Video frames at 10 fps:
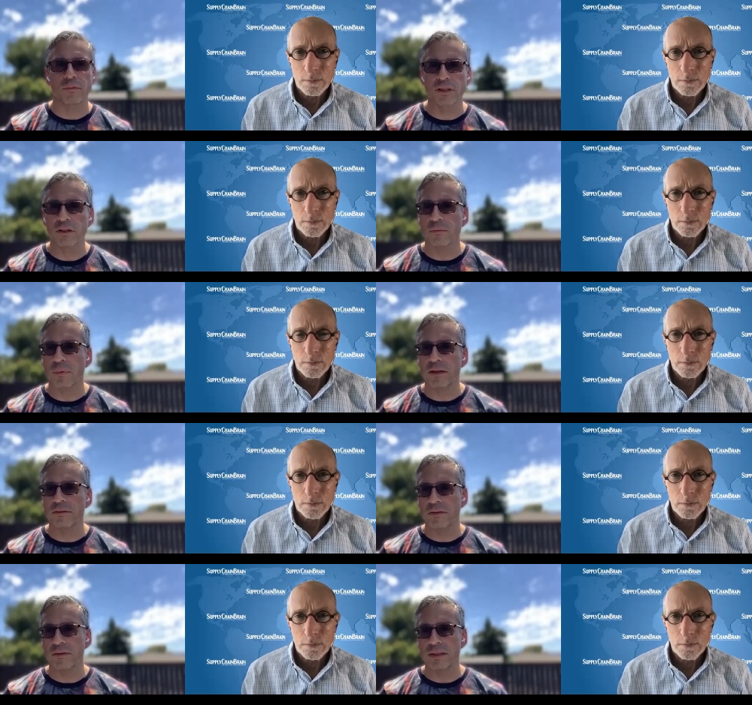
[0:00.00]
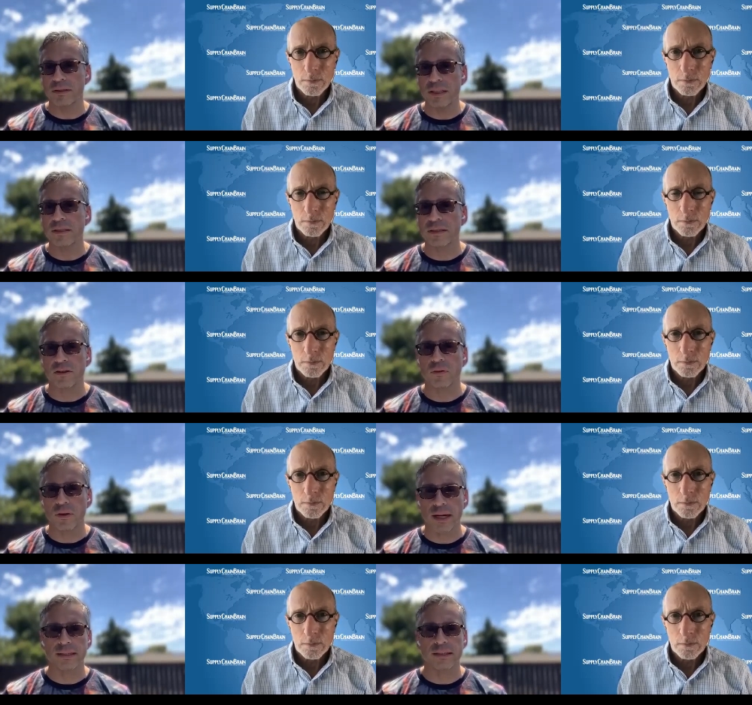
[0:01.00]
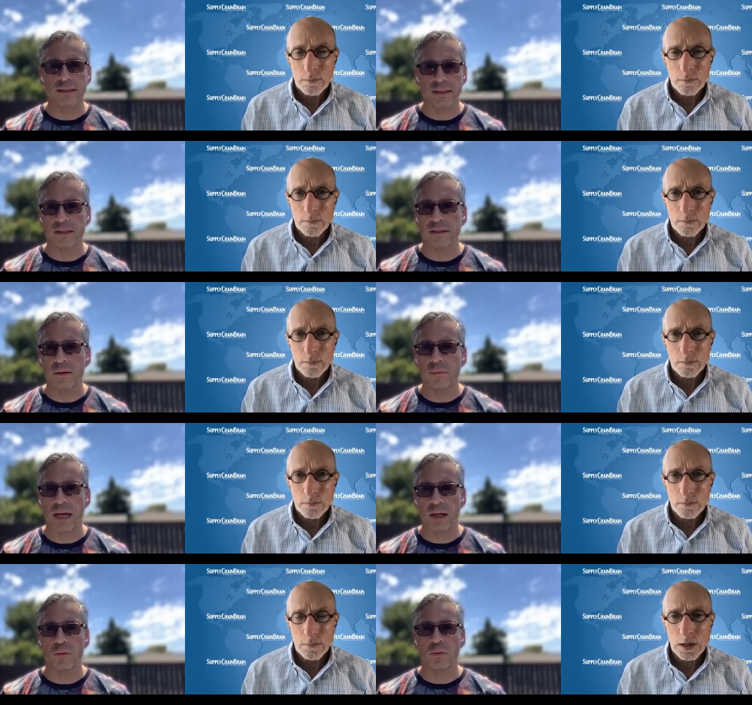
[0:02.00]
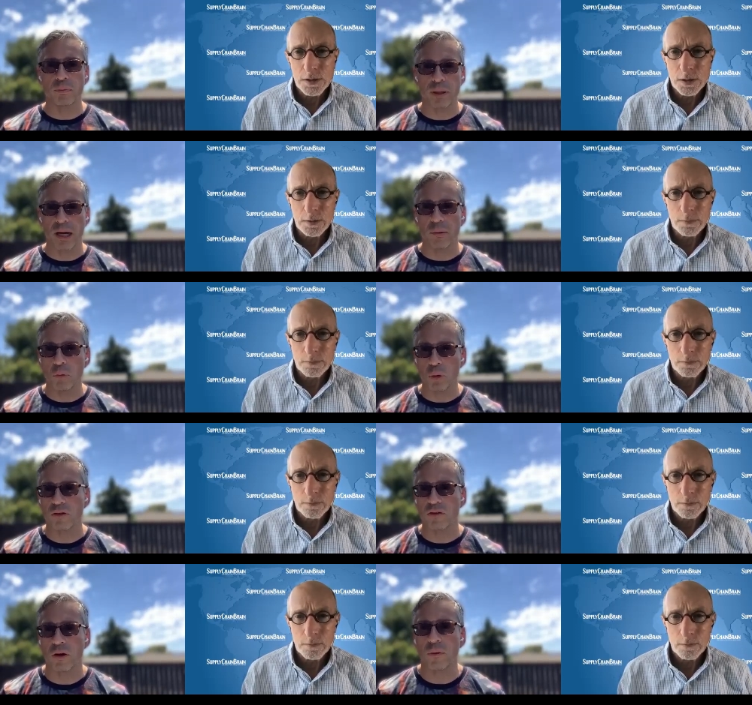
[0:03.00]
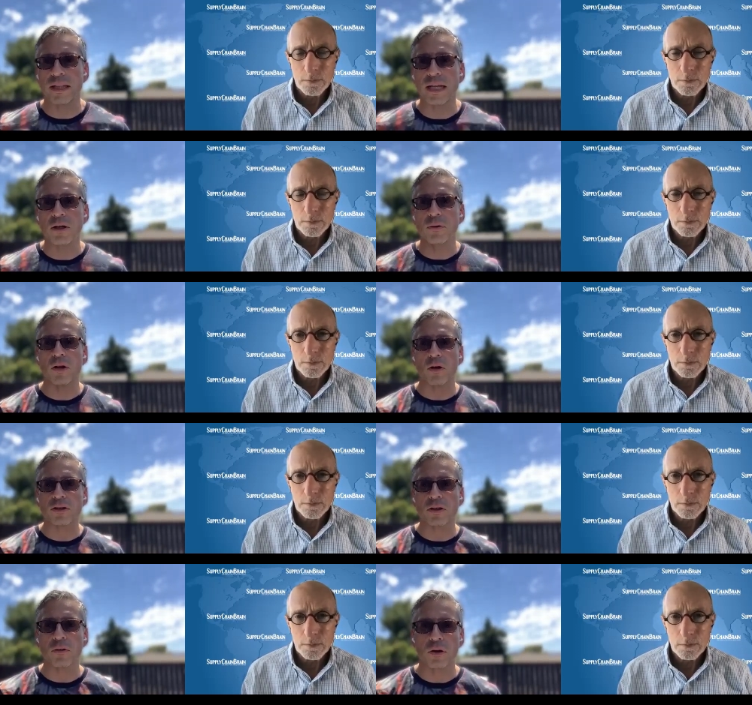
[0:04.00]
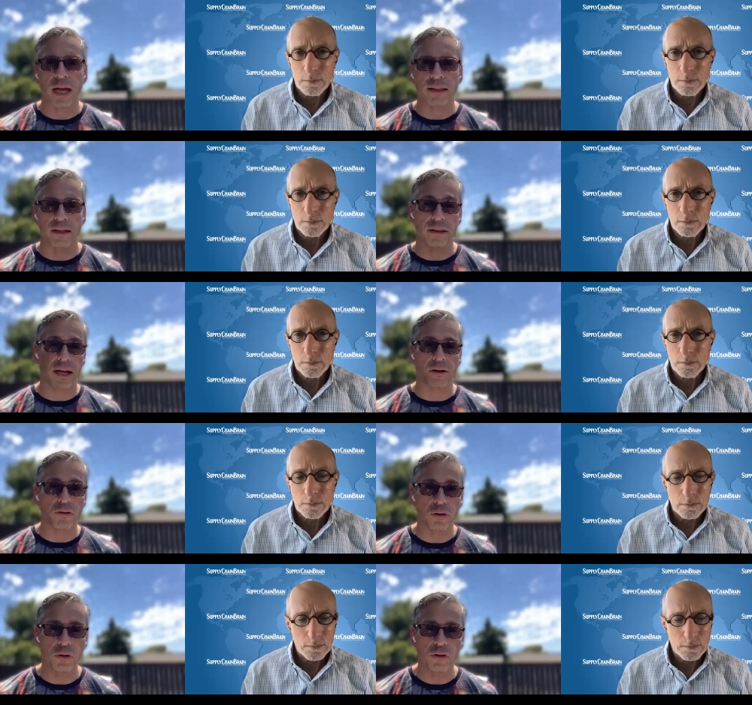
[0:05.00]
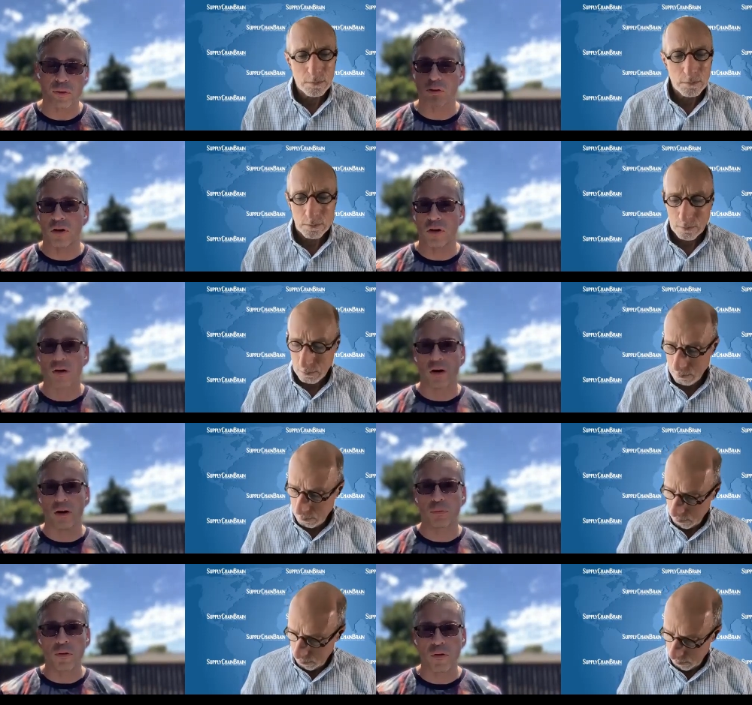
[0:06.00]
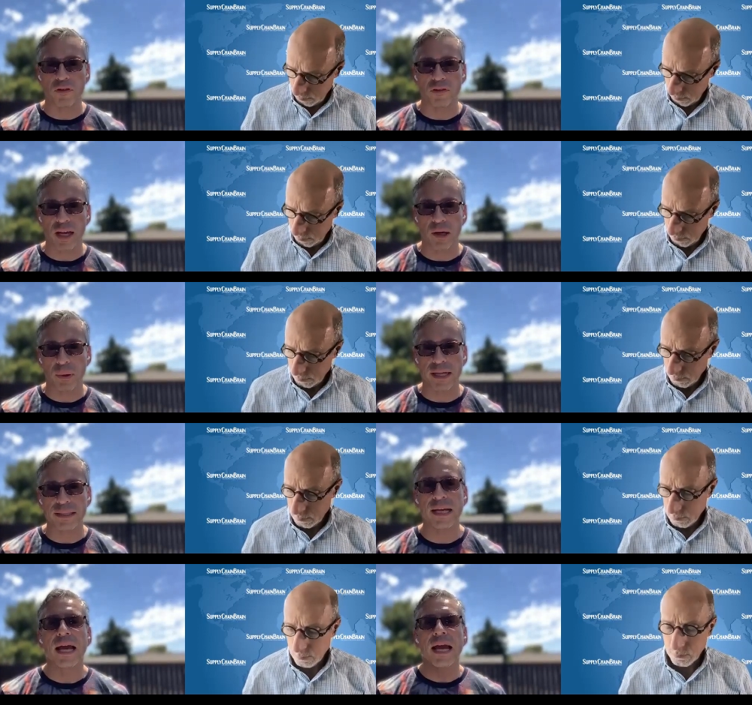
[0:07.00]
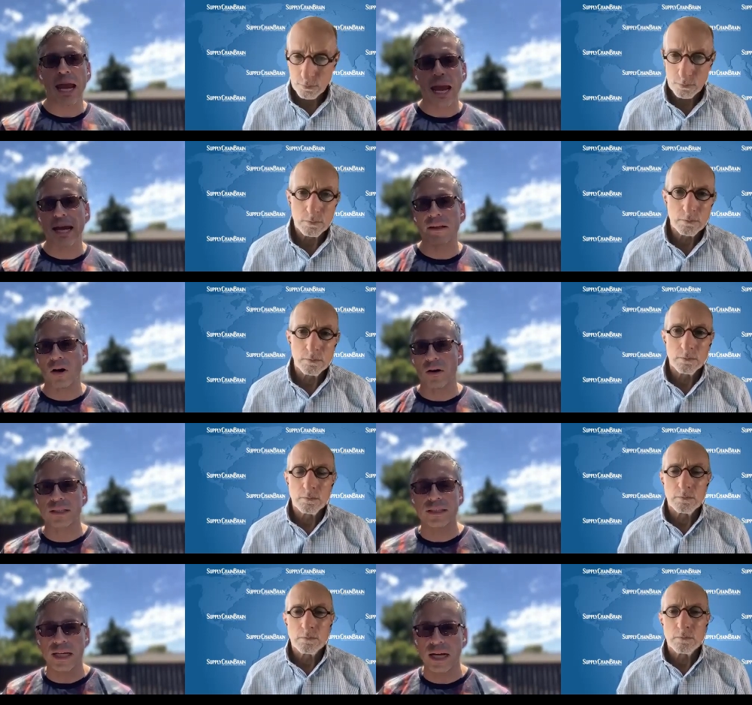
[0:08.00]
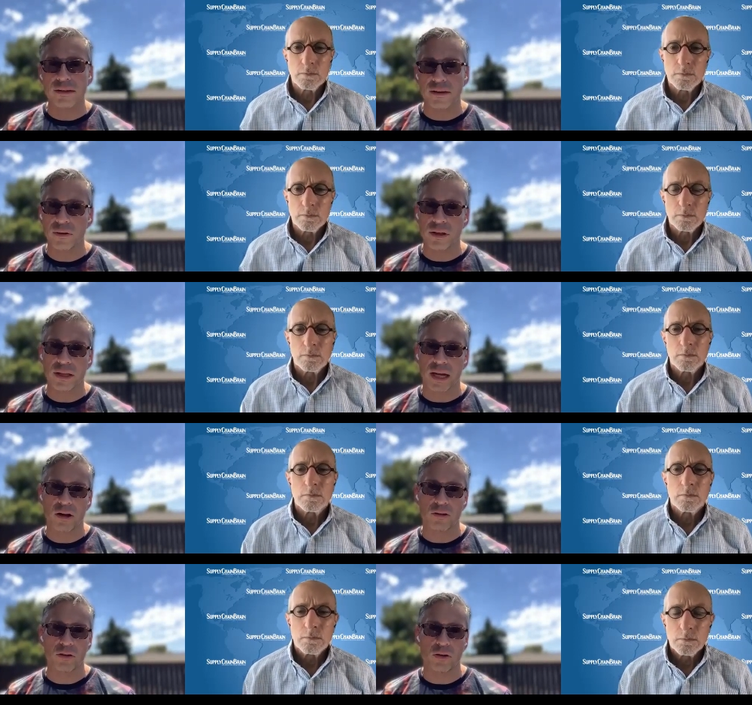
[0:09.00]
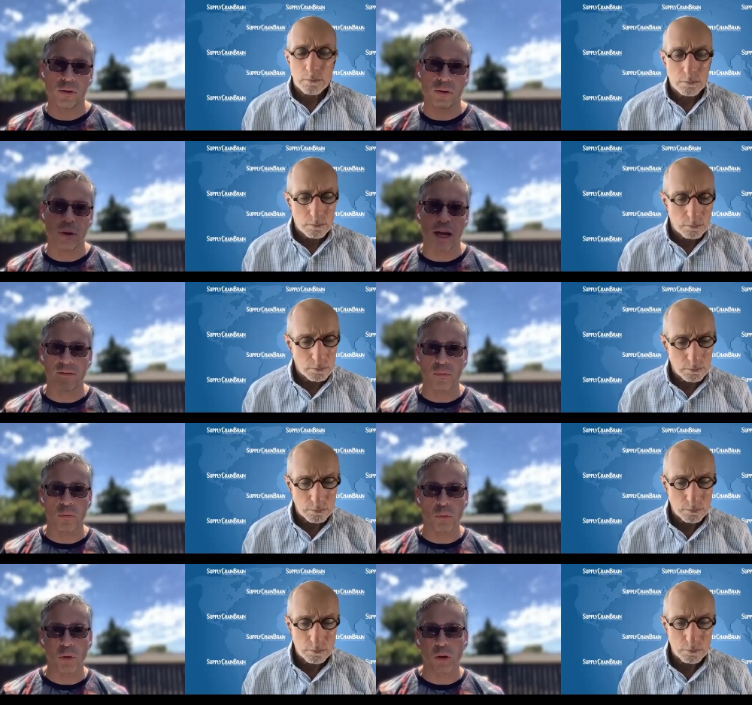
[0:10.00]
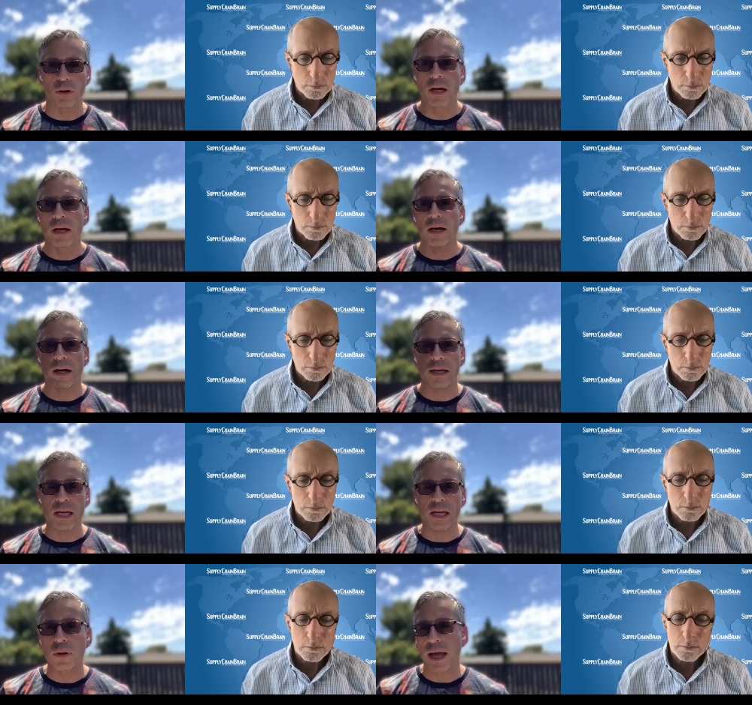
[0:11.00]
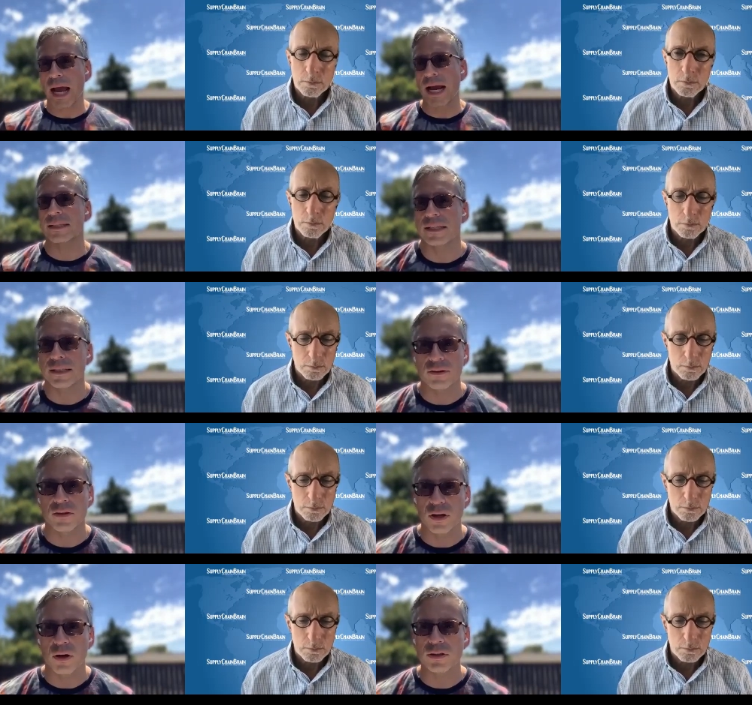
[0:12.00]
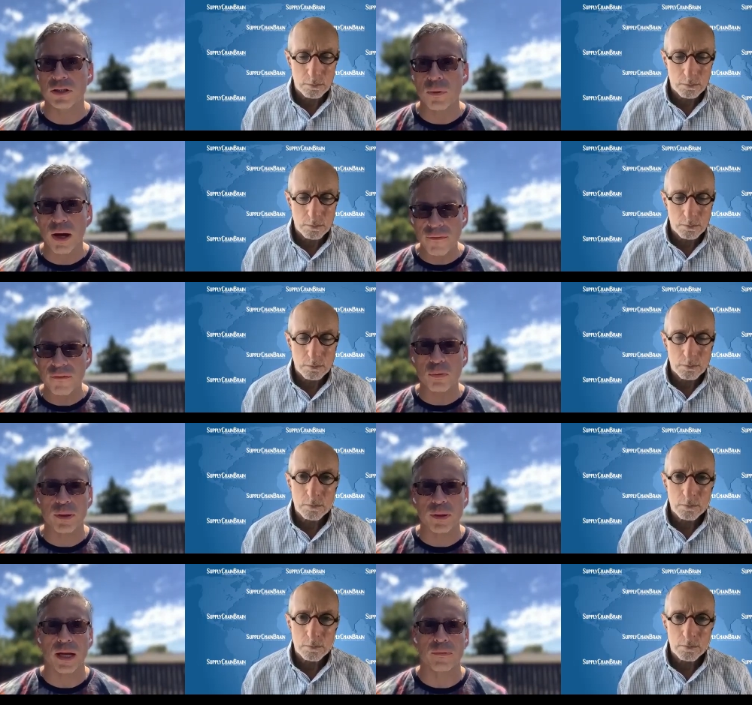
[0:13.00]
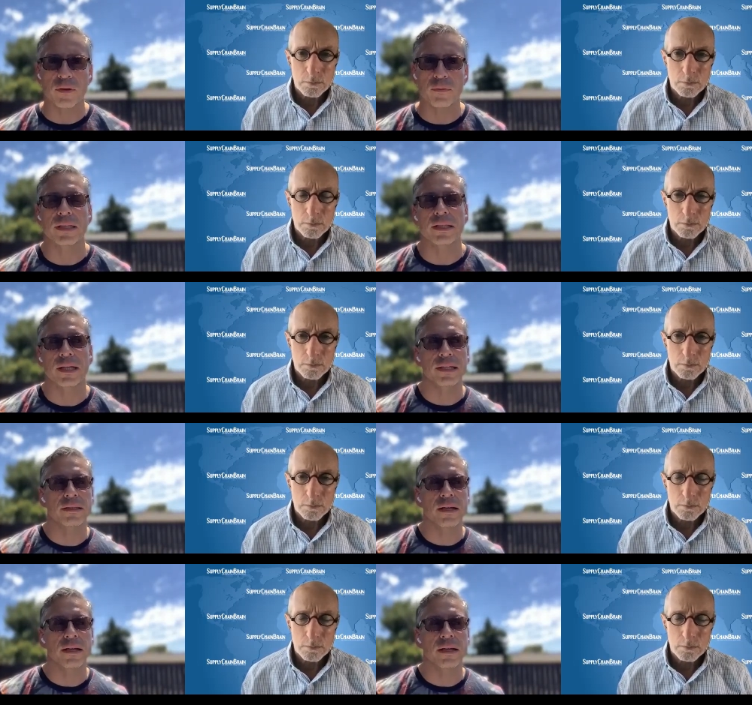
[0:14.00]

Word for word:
Speaker 1: still a relatively decentralized system and will become more so. And then you can also look at the layer twos, which are, are proof of stake based and are a secondary layer. So you, you have a more uh, equal access into those. So I feel pretty optimistic that